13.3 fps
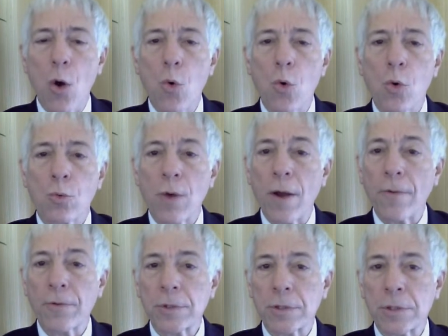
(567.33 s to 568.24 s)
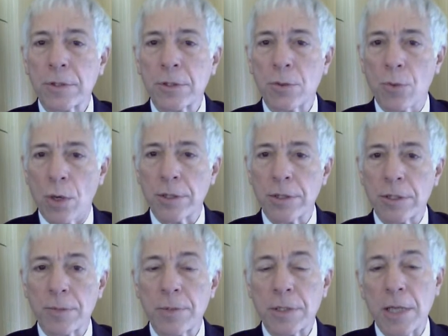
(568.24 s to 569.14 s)
or references to
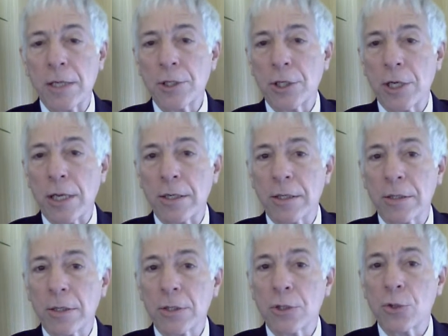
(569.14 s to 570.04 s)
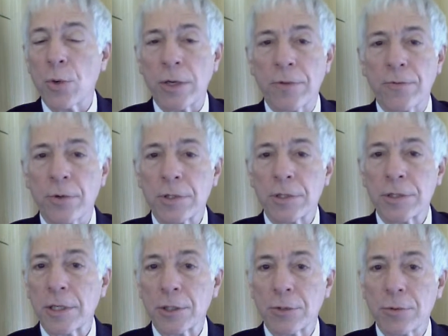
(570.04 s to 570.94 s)
unsubstantiated 21st
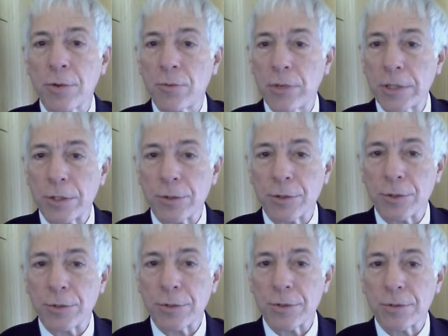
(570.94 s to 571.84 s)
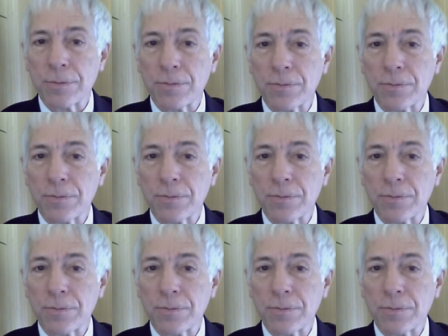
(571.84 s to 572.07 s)
century researchers.